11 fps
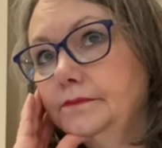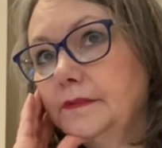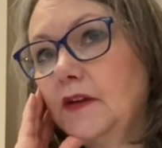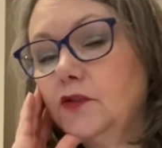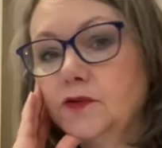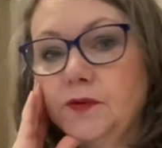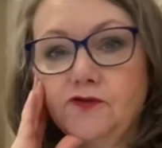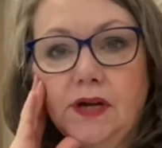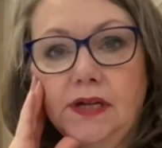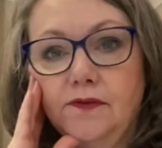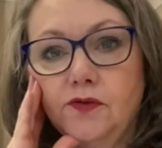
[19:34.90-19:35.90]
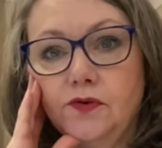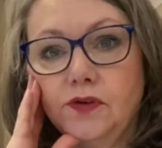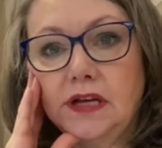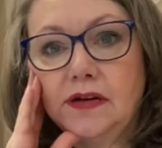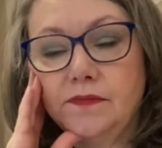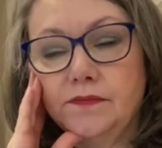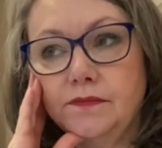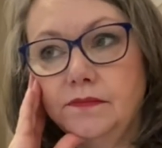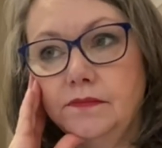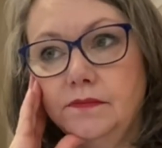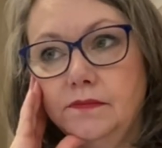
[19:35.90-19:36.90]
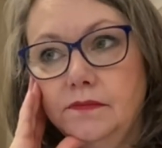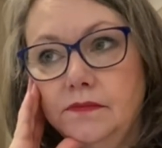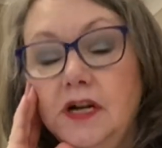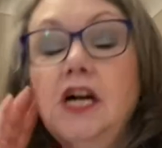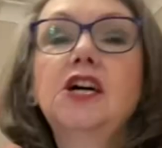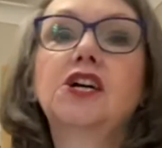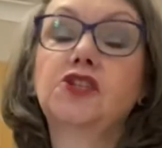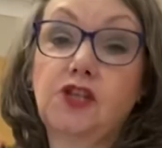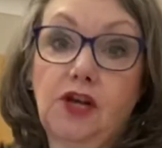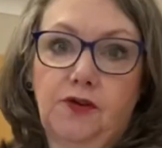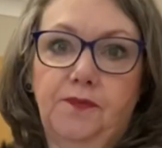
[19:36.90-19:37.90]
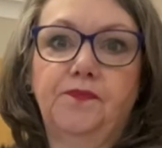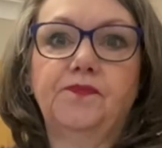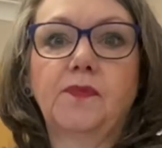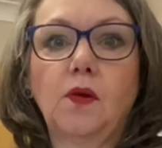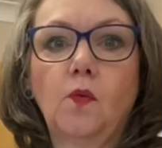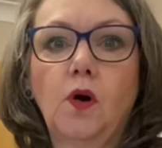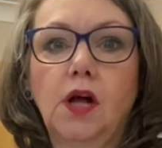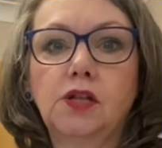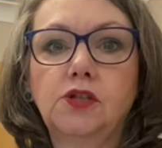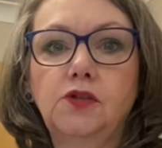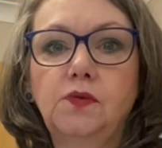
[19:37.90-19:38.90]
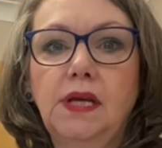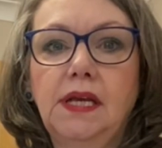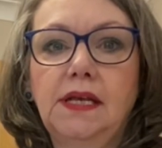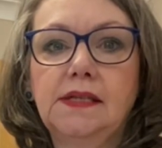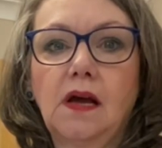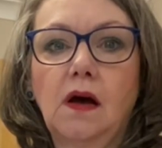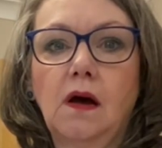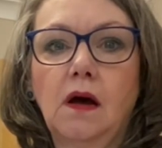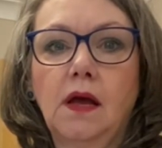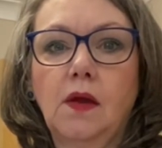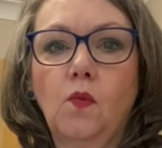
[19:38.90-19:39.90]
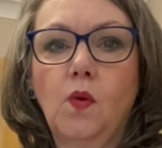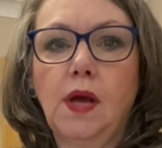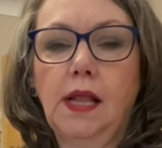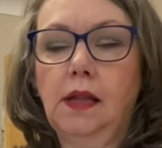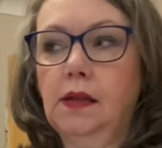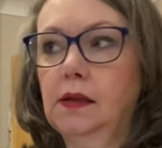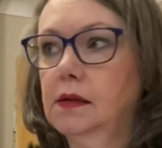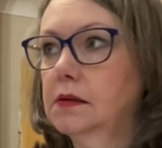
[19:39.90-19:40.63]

I've lost my train of thought now. So what I'll do is I will